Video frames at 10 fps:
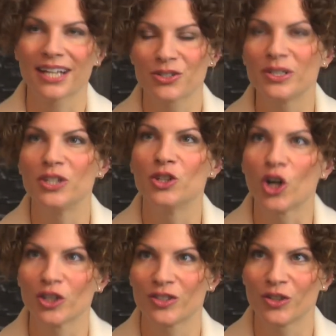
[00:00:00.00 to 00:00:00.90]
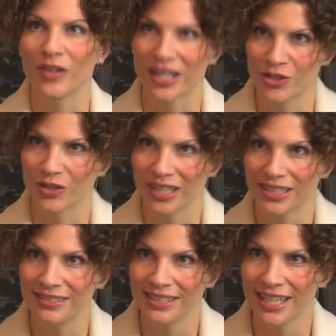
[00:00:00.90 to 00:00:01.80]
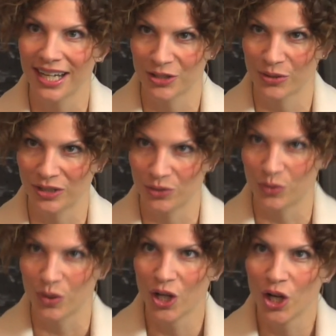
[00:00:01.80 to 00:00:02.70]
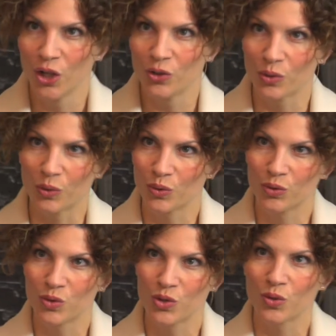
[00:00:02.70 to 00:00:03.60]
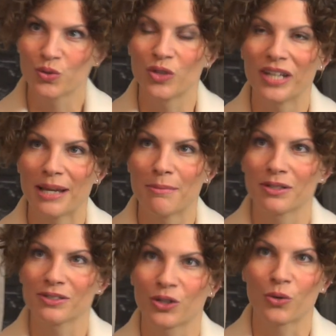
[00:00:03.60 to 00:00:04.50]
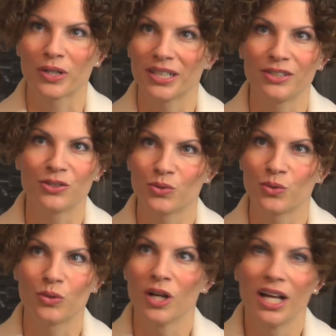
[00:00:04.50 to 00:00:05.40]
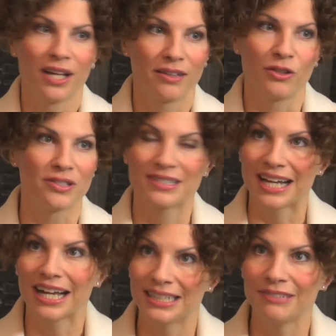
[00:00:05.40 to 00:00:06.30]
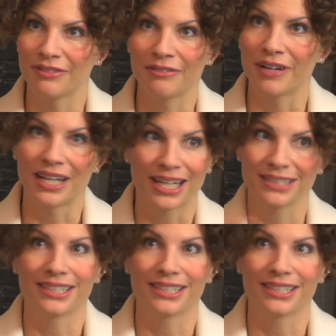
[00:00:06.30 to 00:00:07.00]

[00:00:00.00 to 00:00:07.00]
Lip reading: actually not the nationality. I try to choose the labels according to the style, if I like